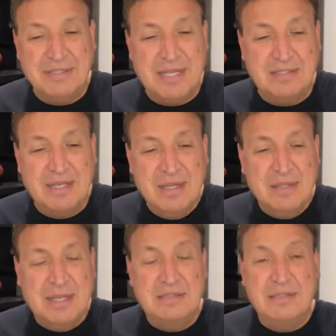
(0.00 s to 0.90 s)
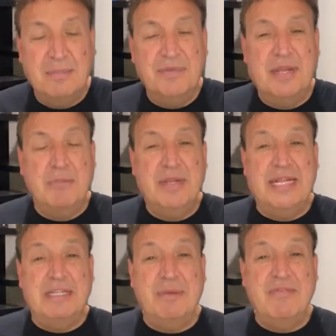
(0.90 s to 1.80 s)
And that's, that's something that we
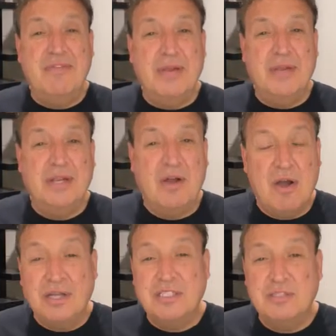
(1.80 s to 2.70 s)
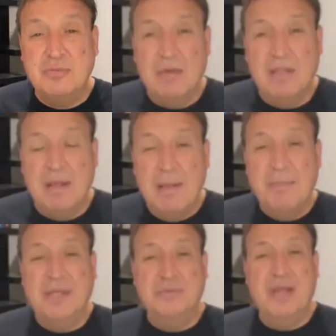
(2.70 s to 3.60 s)
need to be very cautious with
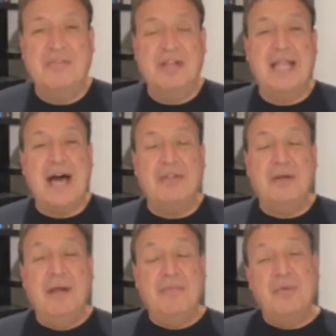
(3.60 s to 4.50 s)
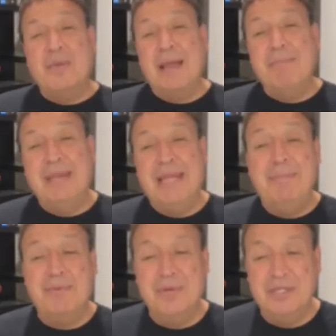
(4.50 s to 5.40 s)
because we have to allow the, the right
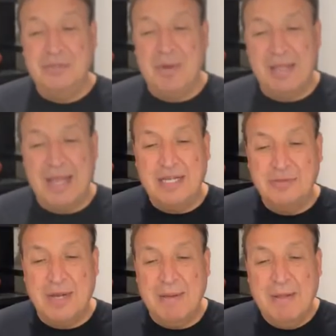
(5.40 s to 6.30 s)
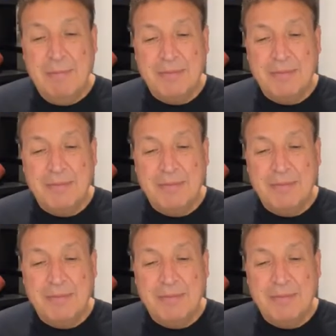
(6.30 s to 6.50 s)
people into our lives, right?